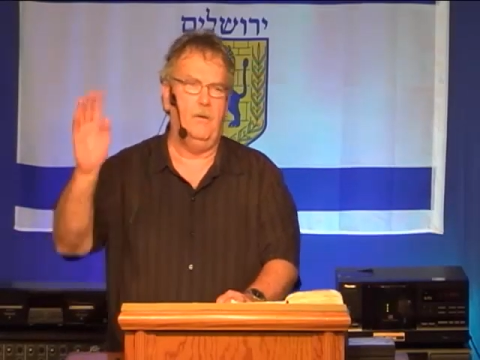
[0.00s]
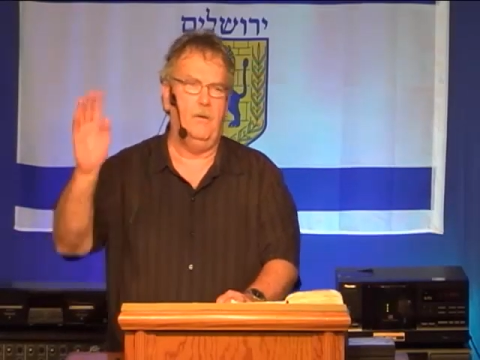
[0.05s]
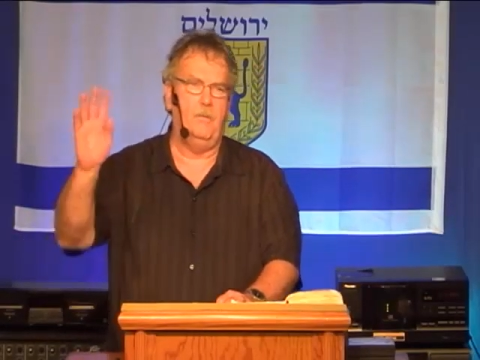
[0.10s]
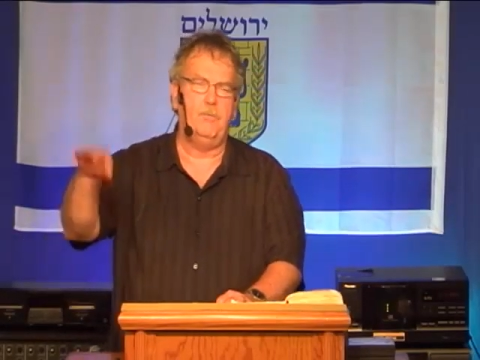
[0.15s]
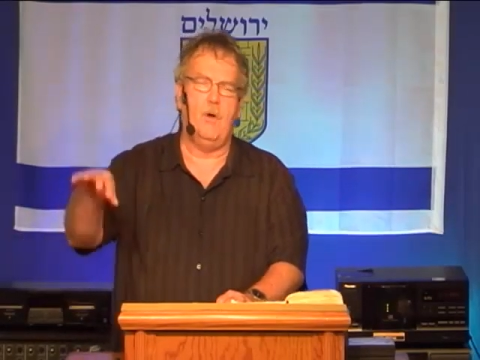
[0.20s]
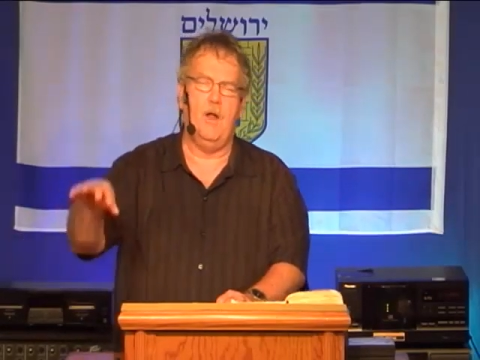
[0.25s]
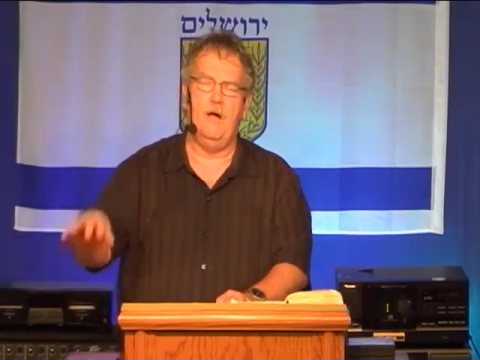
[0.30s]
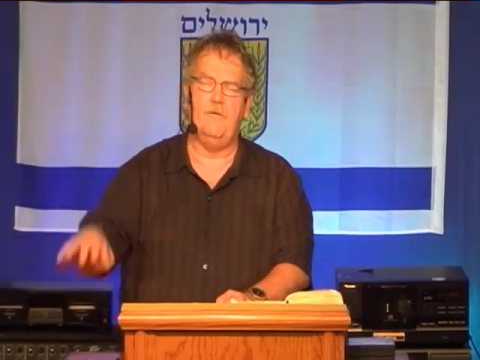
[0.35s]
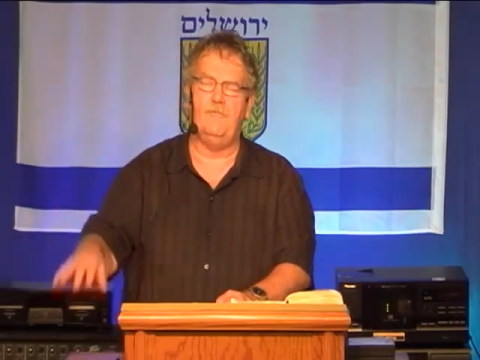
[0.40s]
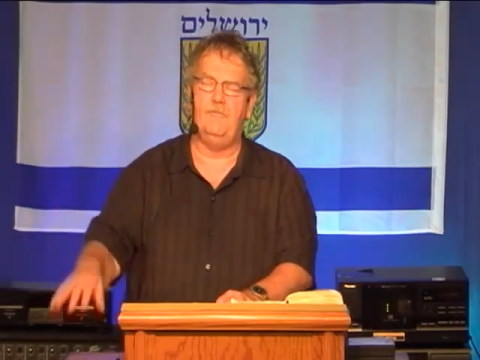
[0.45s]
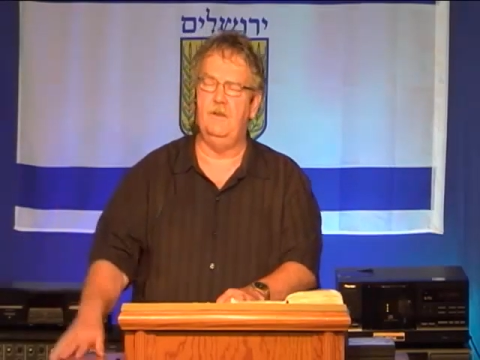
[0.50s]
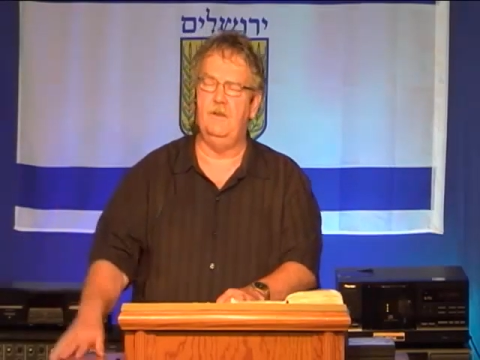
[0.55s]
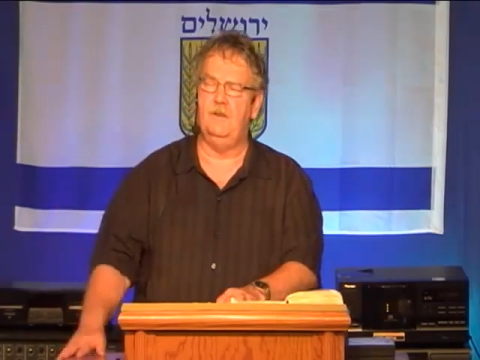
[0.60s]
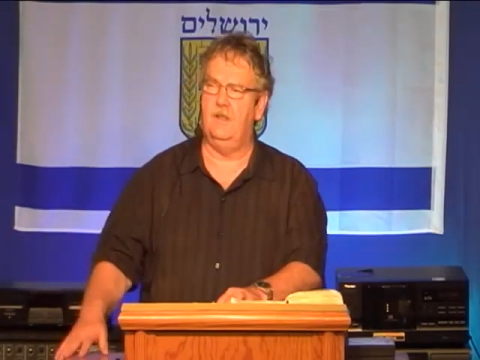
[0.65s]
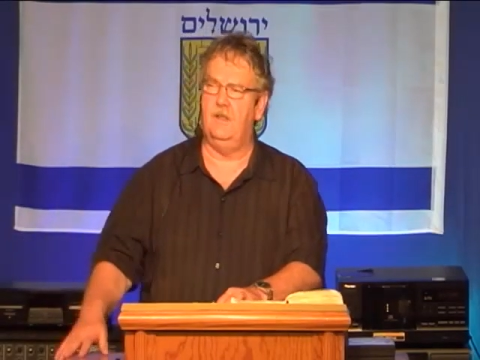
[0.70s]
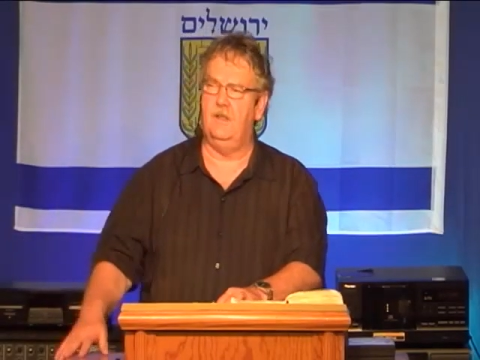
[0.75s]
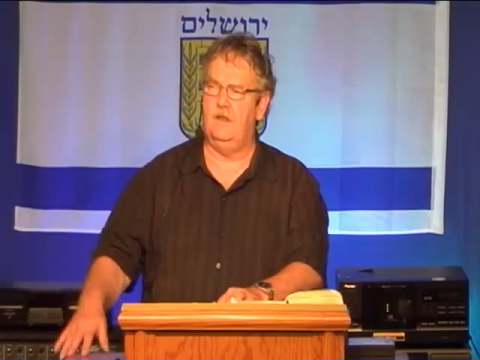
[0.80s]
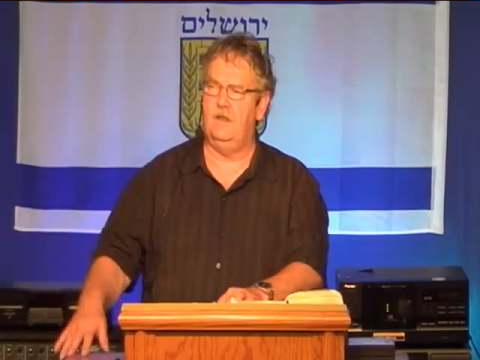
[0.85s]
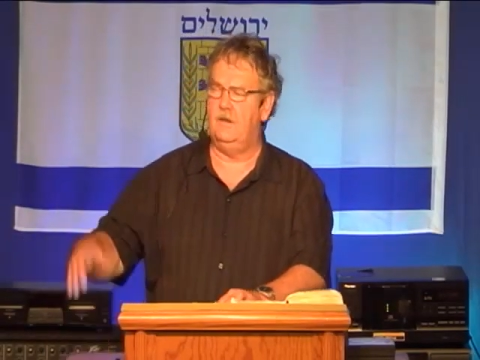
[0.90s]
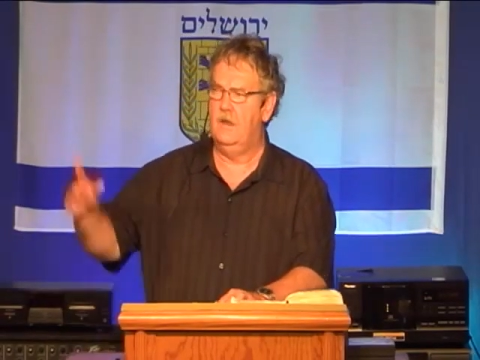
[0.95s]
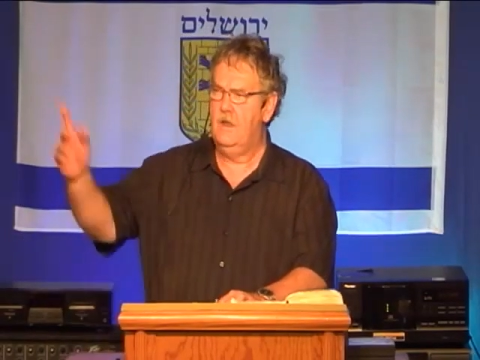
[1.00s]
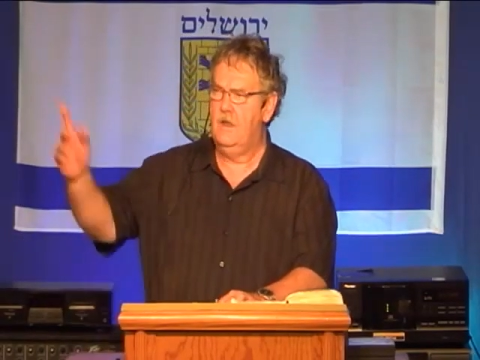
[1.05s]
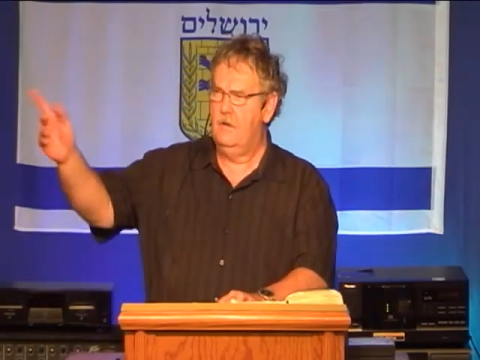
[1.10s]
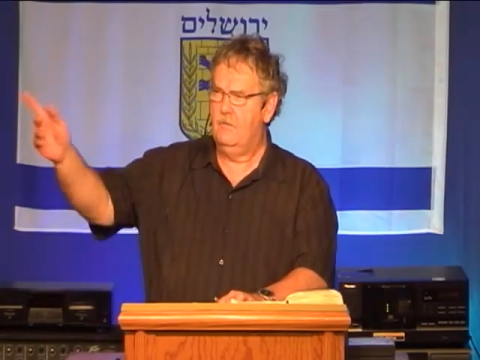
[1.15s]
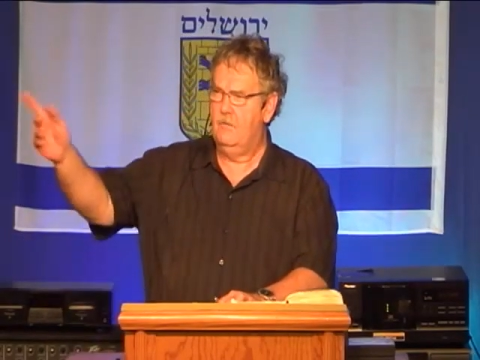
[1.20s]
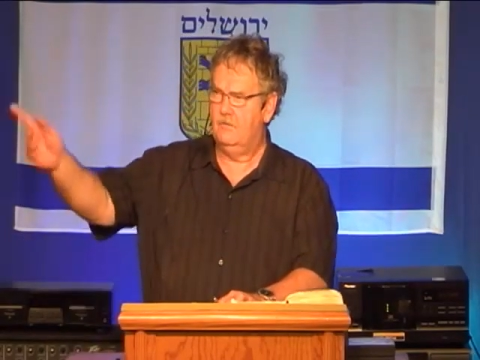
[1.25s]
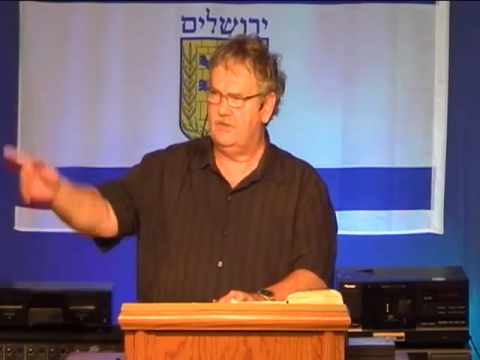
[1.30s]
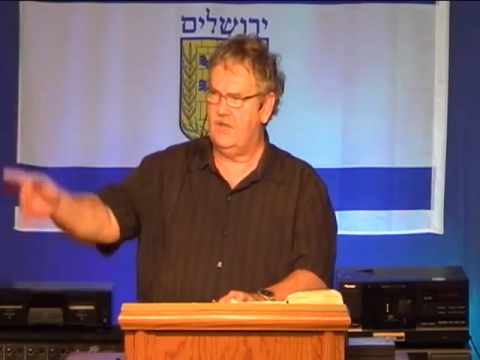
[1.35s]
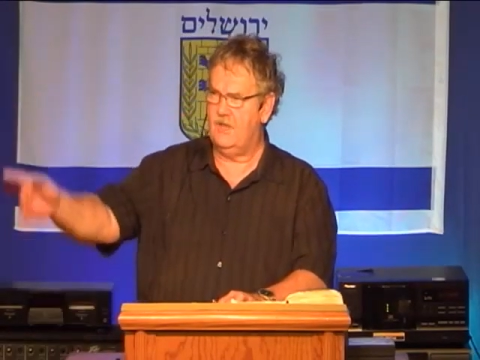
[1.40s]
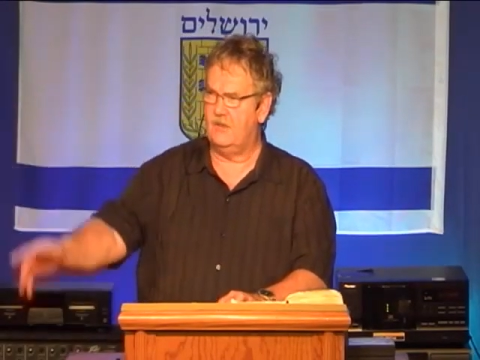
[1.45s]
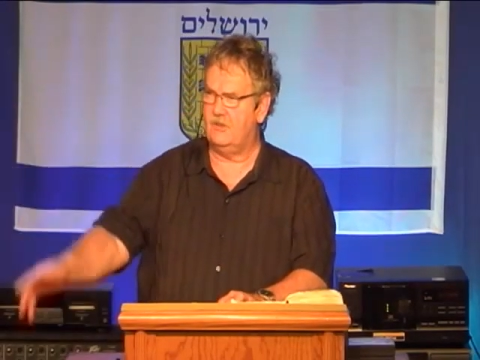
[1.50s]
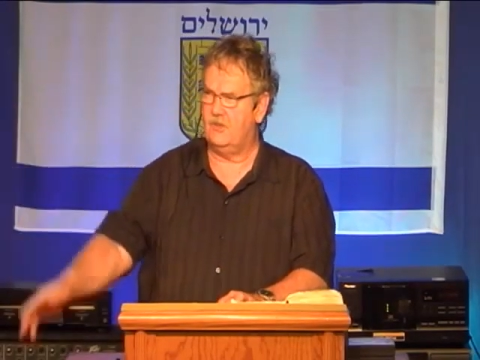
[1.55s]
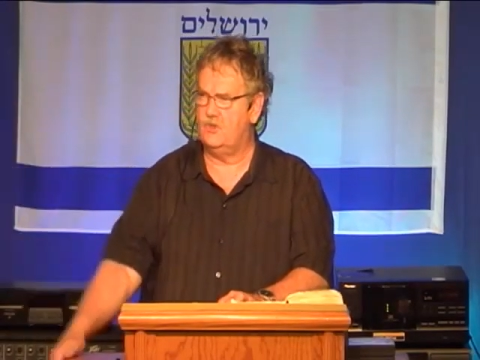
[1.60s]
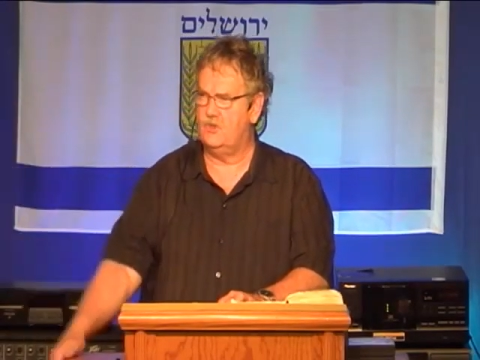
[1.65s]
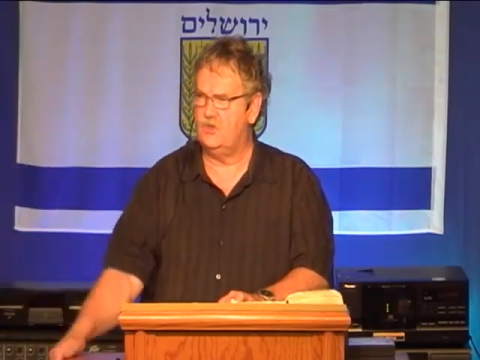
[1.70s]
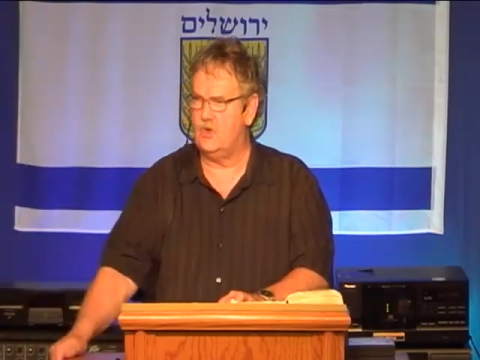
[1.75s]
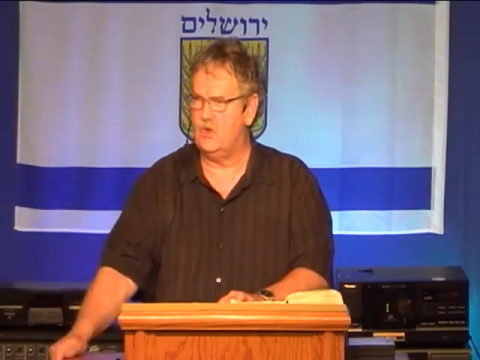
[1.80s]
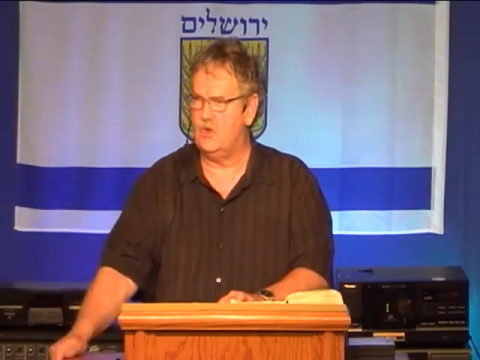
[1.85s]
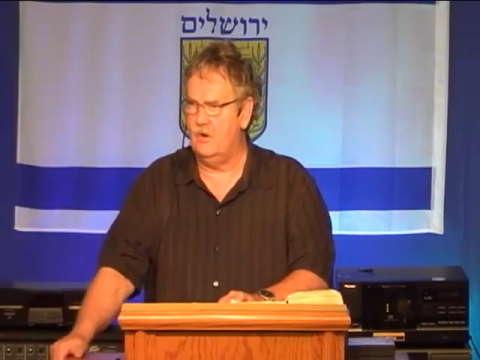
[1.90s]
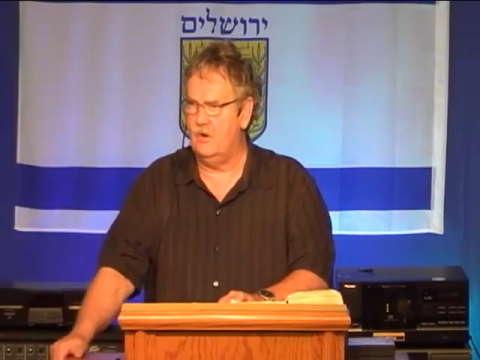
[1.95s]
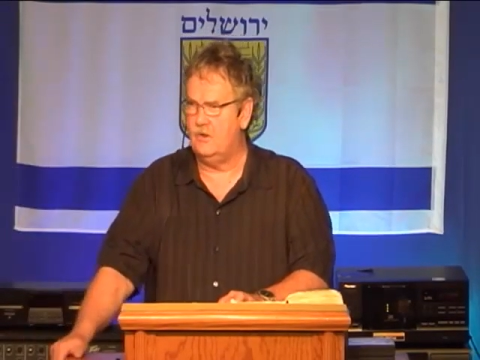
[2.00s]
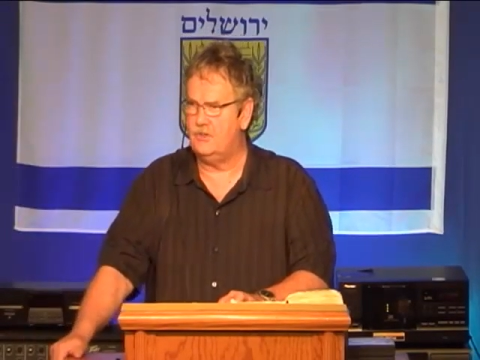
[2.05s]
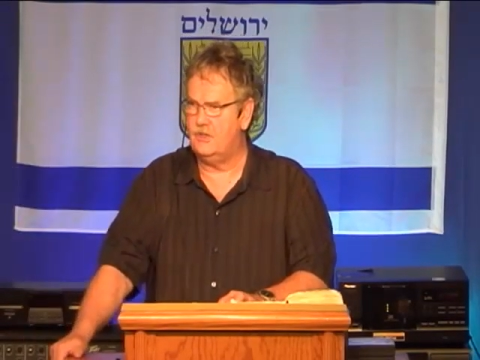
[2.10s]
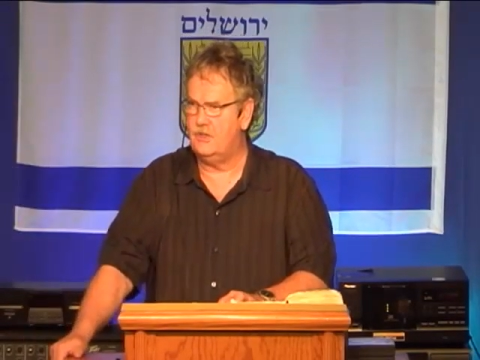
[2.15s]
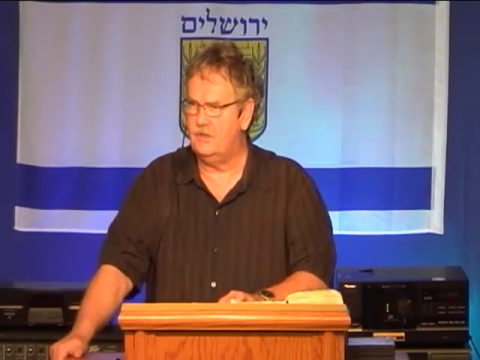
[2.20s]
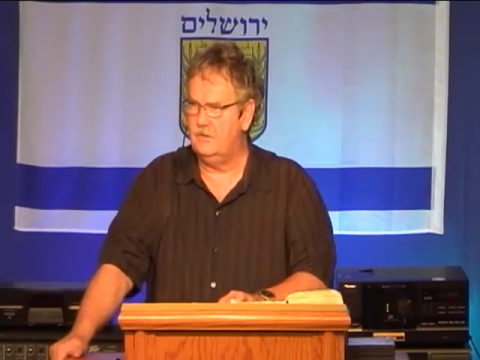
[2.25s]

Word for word: a prophet that was at the church.